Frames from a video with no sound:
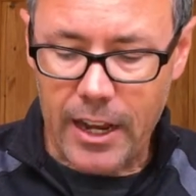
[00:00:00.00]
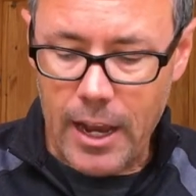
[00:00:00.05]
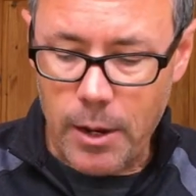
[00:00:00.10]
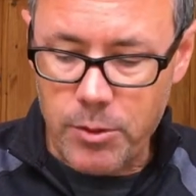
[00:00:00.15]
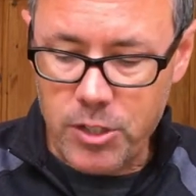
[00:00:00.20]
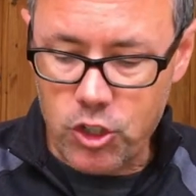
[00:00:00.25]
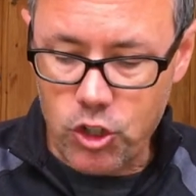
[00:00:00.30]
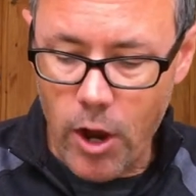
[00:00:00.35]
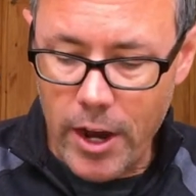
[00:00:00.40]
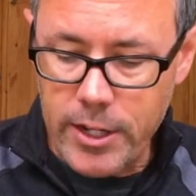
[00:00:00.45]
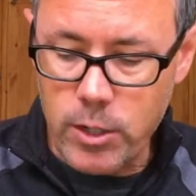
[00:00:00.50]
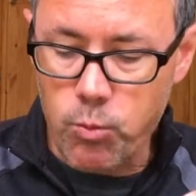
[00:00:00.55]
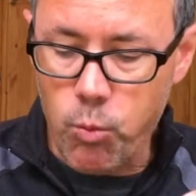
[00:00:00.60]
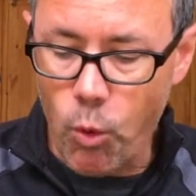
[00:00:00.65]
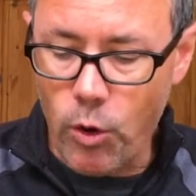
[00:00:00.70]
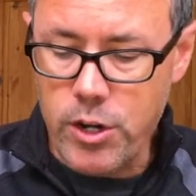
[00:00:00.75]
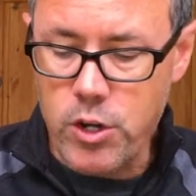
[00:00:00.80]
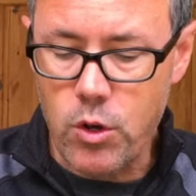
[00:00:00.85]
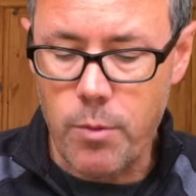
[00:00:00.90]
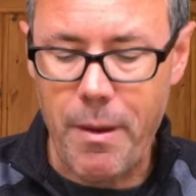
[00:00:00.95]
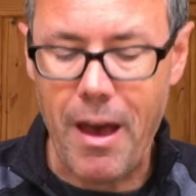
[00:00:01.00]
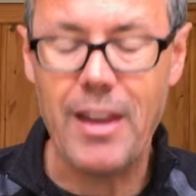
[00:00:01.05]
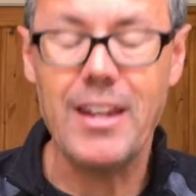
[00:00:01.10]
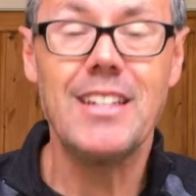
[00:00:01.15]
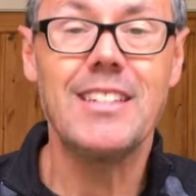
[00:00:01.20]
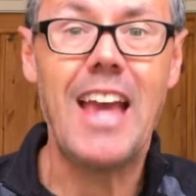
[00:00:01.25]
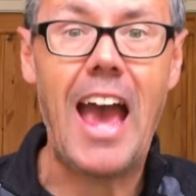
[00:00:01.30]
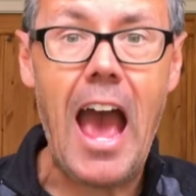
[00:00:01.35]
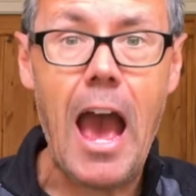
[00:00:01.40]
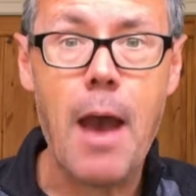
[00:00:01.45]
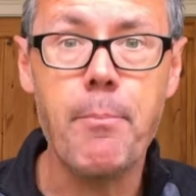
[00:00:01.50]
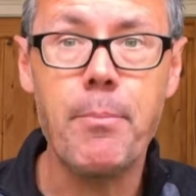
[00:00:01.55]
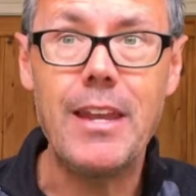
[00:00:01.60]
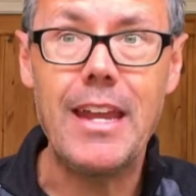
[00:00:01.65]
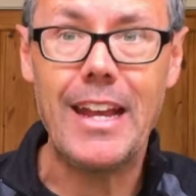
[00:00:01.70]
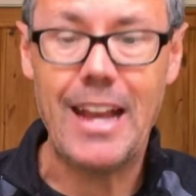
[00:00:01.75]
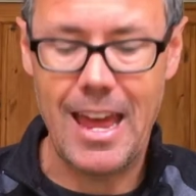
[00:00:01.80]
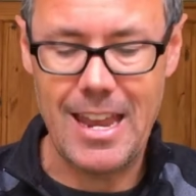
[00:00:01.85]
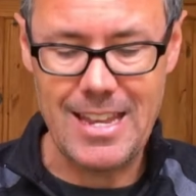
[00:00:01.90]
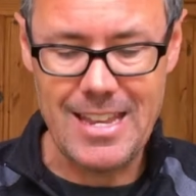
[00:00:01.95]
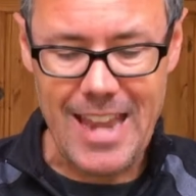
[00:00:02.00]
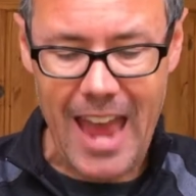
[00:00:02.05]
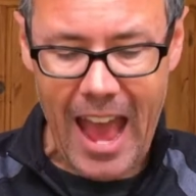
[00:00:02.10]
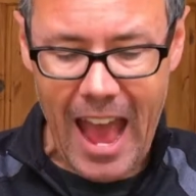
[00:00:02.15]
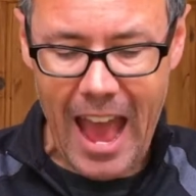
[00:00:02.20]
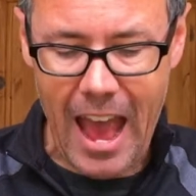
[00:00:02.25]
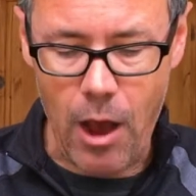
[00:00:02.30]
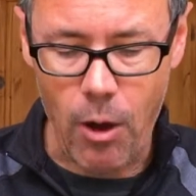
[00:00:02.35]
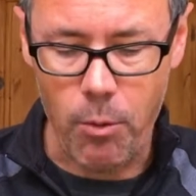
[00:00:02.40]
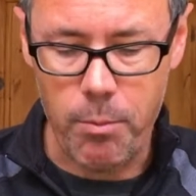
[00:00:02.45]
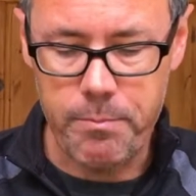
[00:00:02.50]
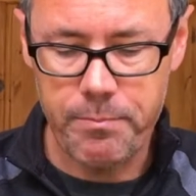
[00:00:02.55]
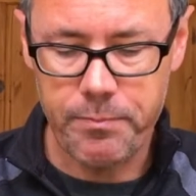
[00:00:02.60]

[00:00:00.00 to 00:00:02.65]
I was trying to warn you about is happening now."